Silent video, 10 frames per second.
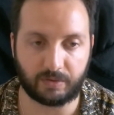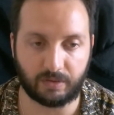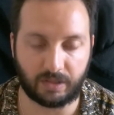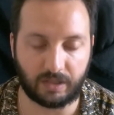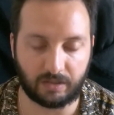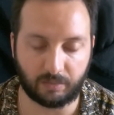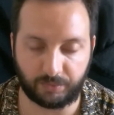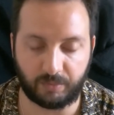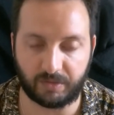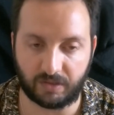the, the
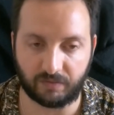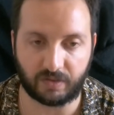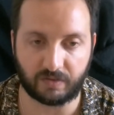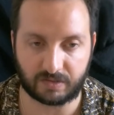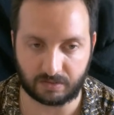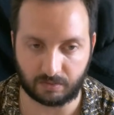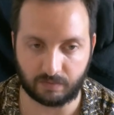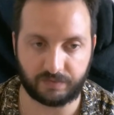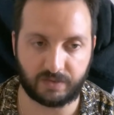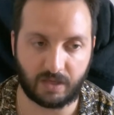primitive that solves